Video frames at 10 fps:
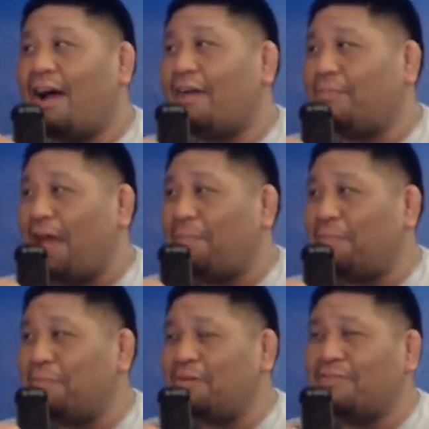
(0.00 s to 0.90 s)
I'm
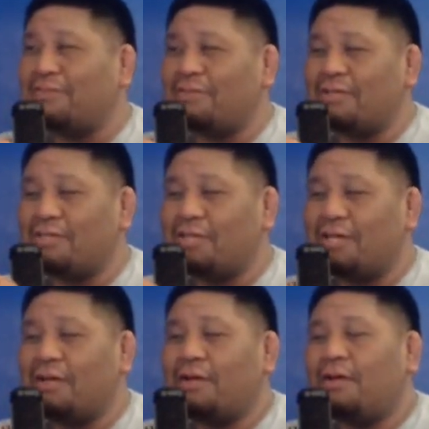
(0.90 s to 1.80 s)
capable of doing the
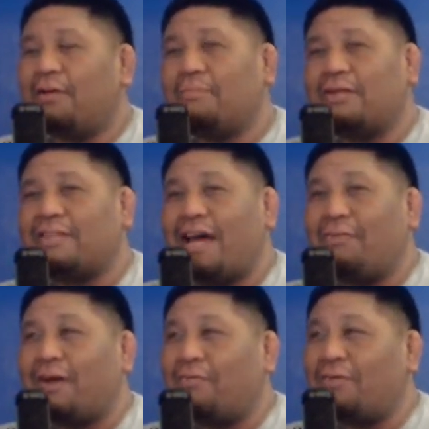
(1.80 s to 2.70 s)
shit, but is that
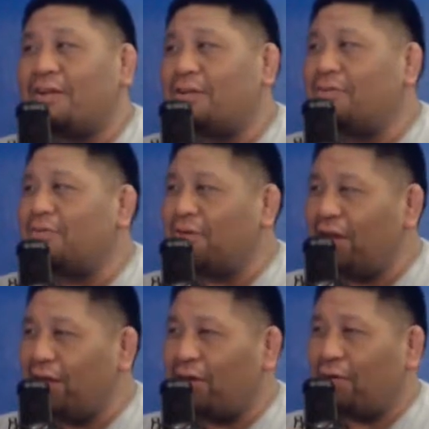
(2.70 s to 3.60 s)
what I want to do?
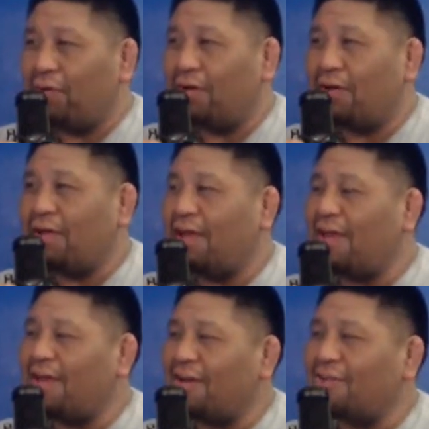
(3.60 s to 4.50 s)
No.
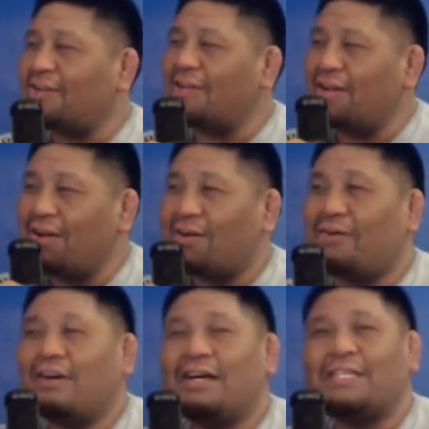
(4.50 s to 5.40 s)
Hell no.
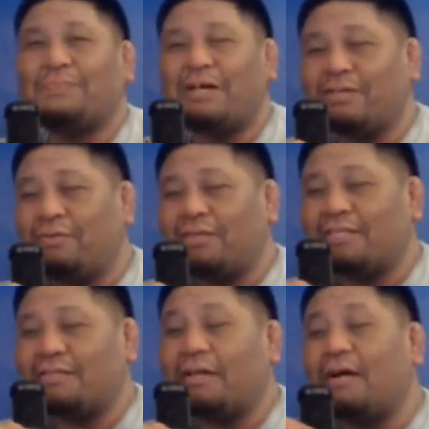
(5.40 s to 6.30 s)
Especially with
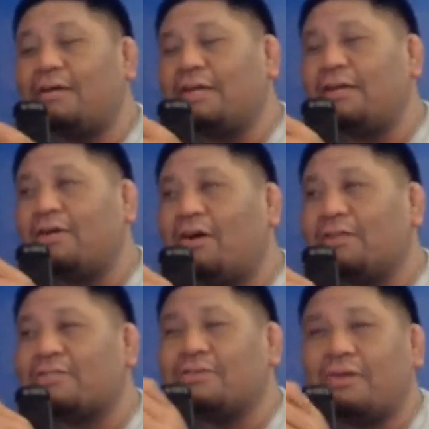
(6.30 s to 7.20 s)
this, you know,
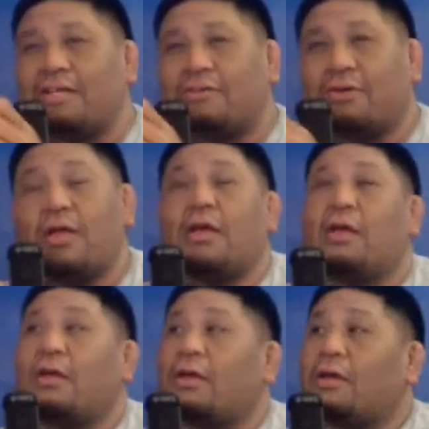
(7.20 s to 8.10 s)
all this new age growing.
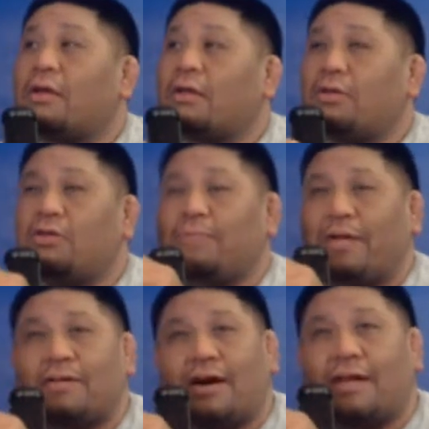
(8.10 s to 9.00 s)
You
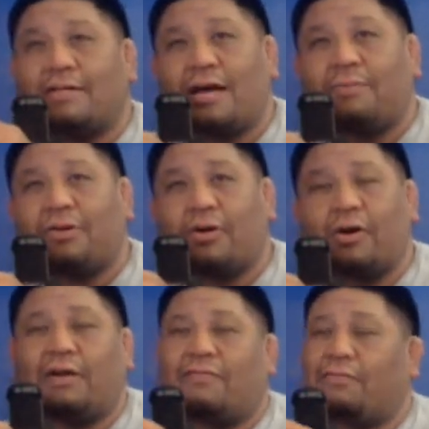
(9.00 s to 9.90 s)
spend a lot of time in your
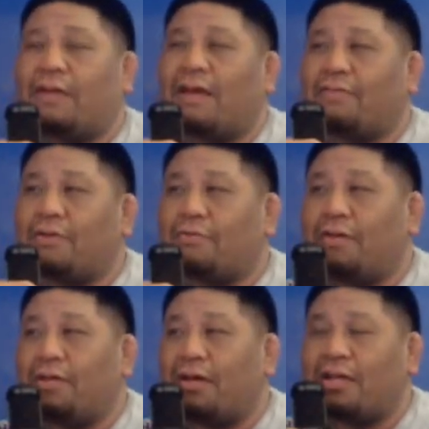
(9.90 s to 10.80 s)
garden. If you want to have good
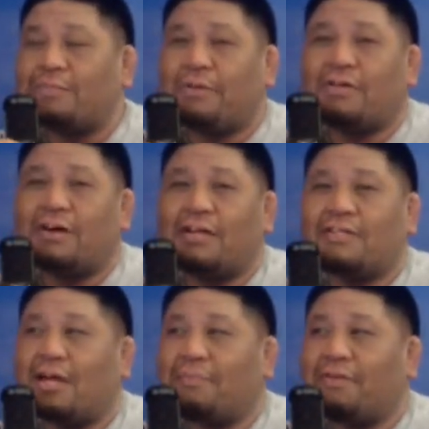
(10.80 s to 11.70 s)
weed, you got to spend a lot of
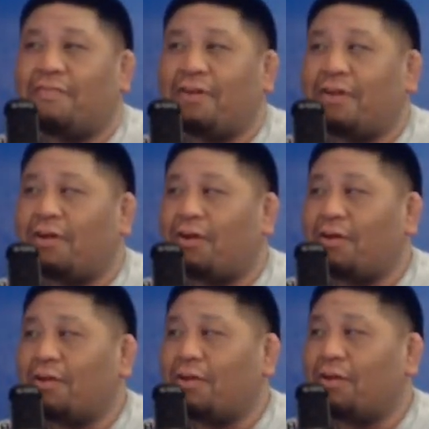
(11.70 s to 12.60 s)
time in your fucking
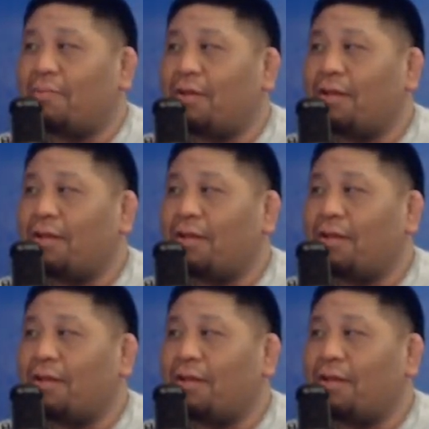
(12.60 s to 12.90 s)
garden. You know what I mean?